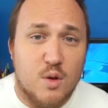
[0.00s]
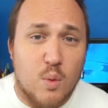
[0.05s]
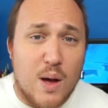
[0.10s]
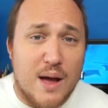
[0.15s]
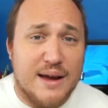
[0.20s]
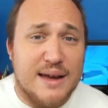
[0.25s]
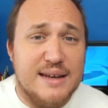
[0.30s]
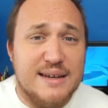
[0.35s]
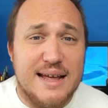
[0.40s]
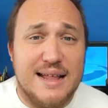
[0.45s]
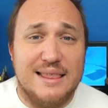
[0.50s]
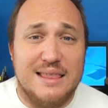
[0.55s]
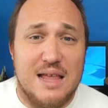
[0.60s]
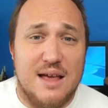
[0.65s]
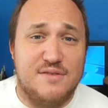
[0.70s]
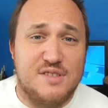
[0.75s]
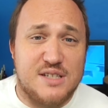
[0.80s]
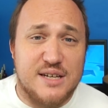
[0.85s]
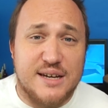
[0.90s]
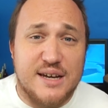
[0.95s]
Walking Dead
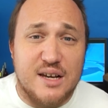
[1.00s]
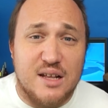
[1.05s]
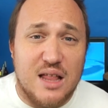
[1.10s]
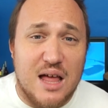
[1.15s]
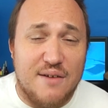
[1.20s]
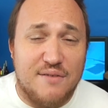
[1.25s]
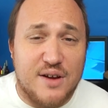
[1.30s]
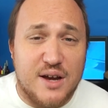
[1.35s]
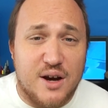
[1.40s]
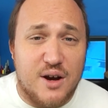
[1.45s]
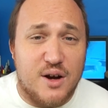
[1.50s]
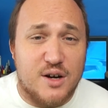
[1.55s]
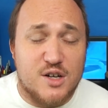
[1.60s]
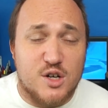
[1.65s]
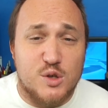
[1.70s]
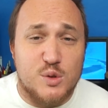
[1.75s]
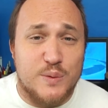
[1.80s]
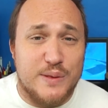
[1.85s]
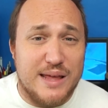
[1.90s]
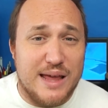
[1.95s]
loves to kill off
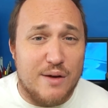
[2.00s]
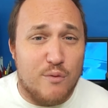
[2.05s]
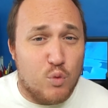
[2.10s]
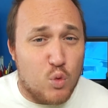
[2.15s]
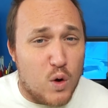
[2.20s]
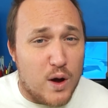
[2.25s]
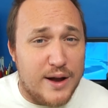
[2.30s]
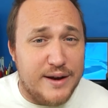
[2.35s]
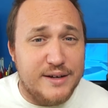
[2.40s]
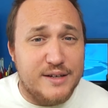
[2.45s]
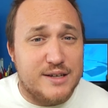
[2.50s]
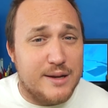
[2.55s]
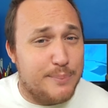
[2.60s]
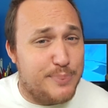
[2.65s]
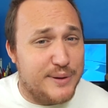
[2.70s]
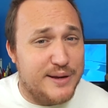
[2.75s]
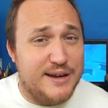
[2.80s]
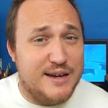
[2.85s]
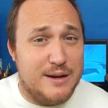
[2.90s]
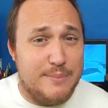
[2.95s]
characters when they have one,
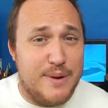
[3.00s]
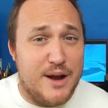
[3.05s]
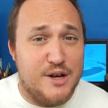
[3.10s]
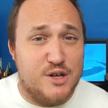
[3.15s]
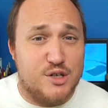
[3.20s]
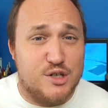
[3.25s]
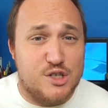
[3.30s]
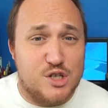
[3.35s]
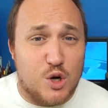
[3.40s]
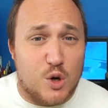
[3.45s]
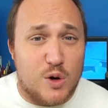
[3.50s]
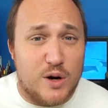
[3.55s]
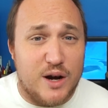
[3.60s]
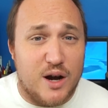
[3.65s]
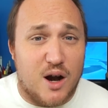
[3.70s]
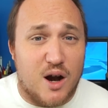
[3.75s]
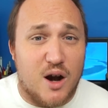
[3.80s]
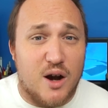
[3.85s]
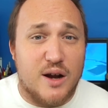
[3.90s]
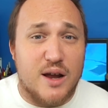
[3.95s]
completed a major story
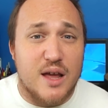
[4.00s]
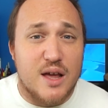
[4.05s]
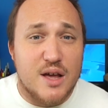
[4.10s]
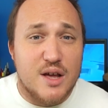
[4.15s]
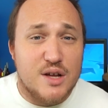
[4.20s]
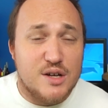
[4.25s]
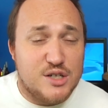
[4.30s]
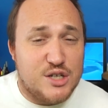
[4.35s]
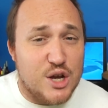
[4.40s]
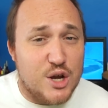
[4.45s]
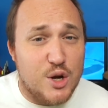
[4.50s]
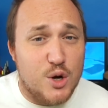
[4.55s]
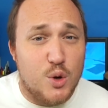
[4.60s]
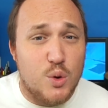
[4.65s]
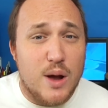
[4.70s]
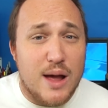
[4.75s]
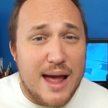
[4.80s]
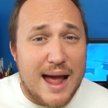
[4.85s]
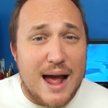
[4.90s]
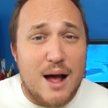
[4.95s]
arc,
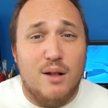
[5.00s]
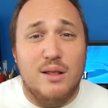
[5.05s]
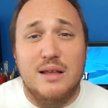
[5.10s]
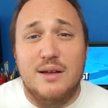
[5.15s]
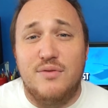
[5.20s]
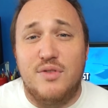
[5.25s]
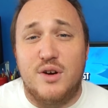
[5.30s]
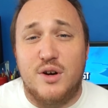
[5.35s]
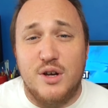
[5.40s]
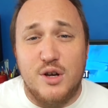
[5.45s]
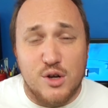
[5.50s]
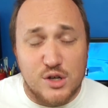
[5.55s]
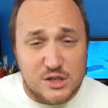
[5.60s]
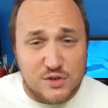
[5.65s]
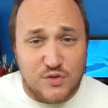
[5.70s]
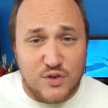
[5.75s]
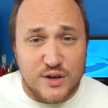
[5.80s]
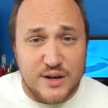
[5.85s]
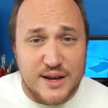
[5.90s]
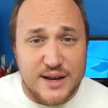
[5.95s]
two, outlived their
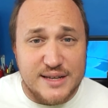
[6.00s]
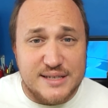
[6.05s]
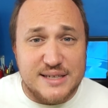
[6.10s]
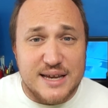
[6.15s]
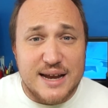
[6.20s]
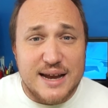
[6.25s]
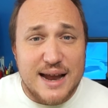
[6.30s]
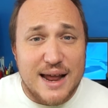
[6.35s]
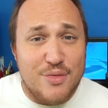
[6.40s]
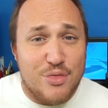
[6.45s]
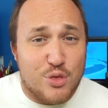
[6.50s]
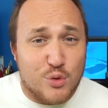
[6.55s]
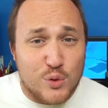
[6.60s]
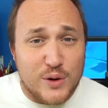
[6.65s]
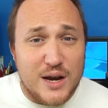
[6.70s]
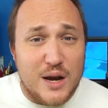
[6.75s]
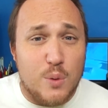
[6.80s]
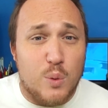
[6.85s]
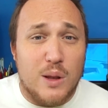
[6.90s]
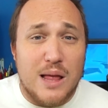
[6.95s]
usefulness, and
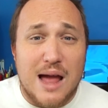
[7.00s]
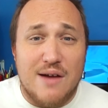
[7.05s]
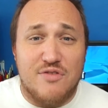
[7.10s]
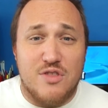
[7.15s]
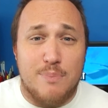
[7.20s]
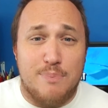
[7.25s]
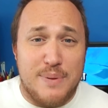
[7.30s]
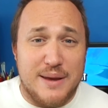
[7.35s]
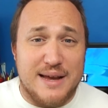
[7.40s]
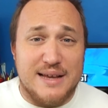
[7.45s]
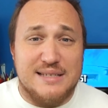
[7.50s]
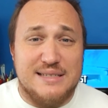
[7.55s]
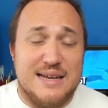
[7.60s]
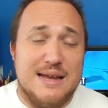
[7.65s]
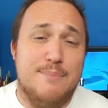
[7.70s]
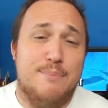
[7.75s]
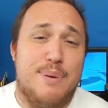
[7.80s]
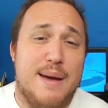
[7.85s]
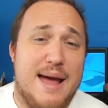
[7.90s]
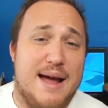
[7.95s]
three, will have the biggest
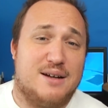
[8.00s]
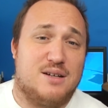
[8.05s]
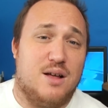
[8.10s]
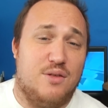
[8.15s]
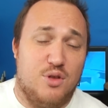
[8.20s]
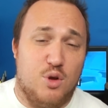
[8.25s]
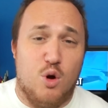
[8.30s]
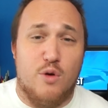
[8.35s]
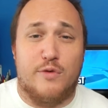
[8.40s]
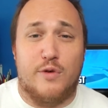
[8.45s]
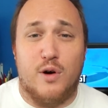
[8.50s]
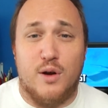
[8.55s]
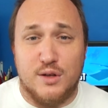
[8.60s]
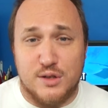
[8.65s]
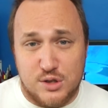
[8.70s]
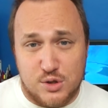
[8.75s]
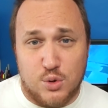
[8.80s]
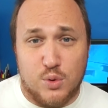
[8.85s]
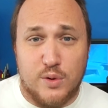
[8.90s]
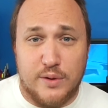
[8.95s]
impact on the overall
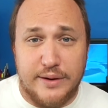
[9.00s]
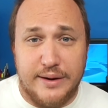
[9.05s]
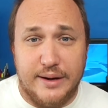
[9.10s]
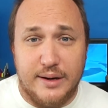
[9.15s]
story.